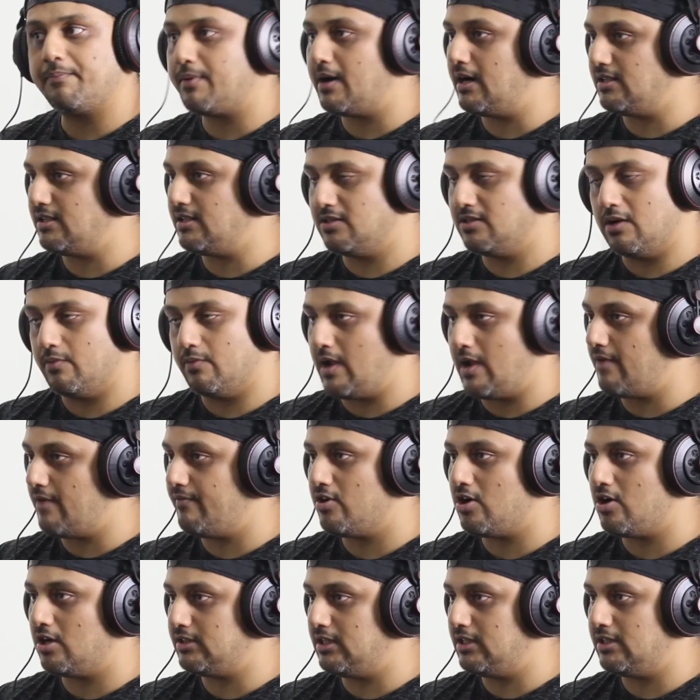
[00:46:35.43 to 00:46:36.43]
is not. We haven't
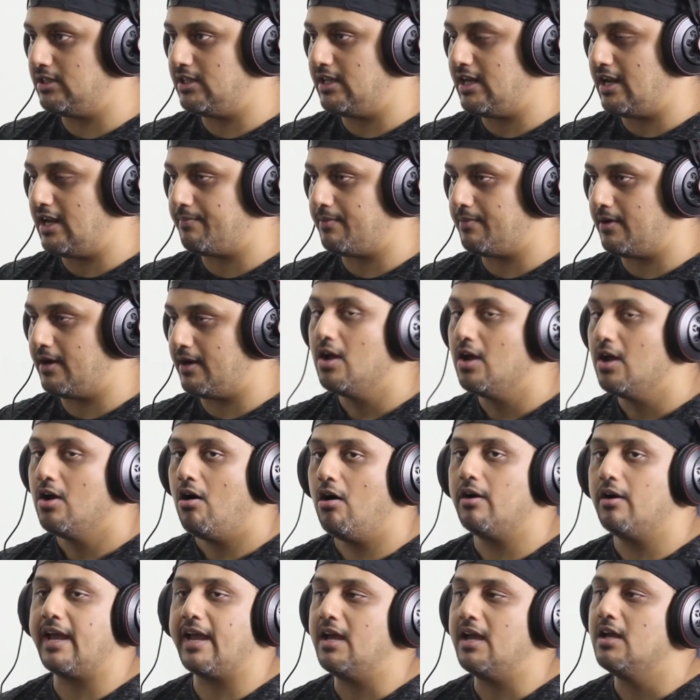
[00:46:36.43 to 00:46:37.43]
gotten to that part.
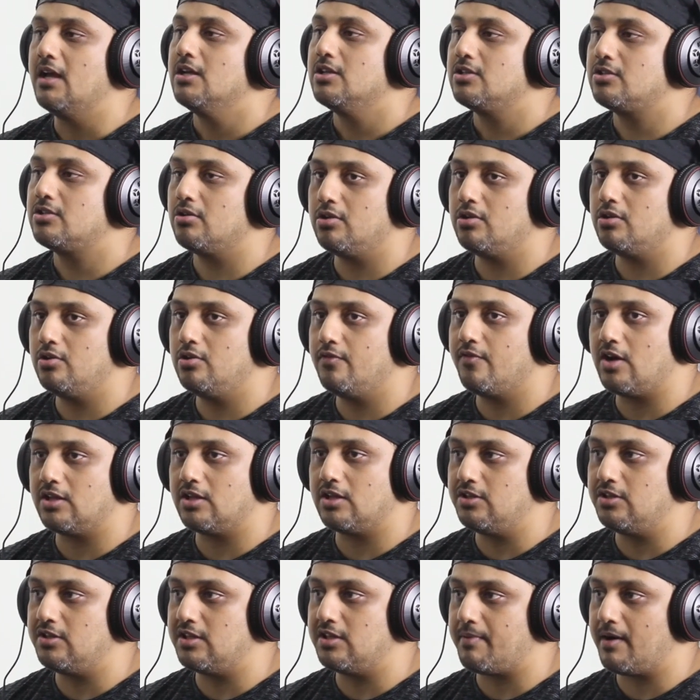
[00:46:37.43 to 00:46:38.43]
Okay. So you've got to the
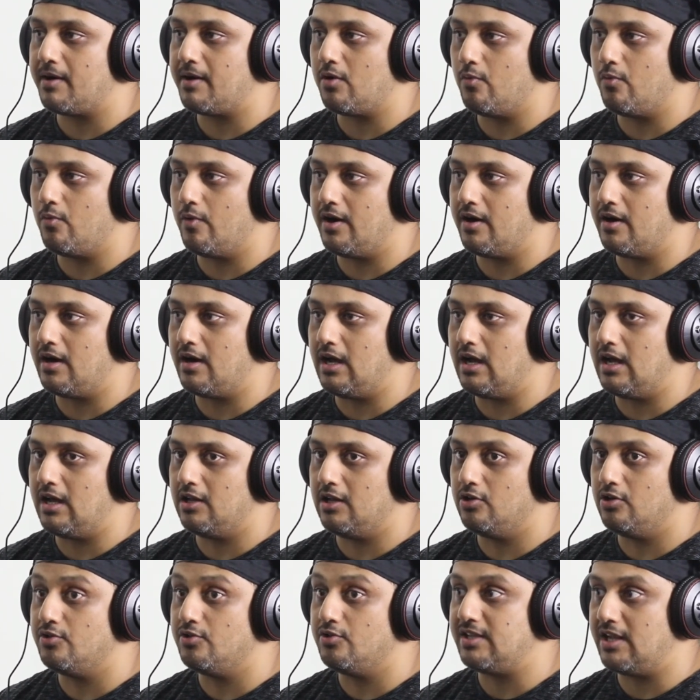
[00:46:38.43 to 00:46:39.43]
part where
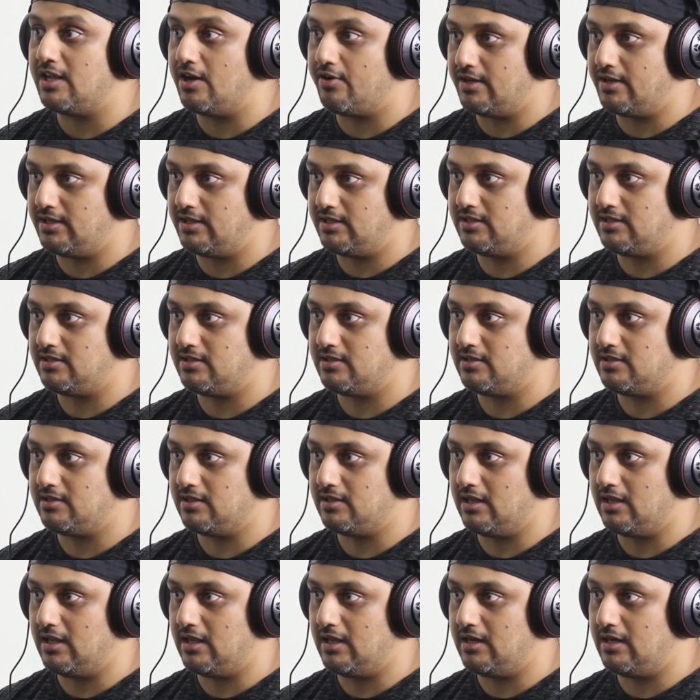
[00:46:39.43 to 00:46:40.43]
Lucerys
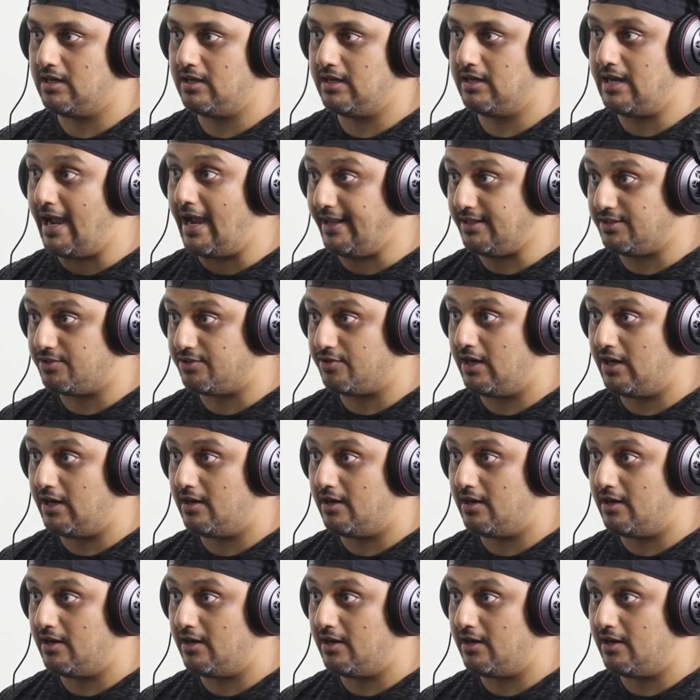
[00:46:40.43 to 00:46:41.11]
dies, right?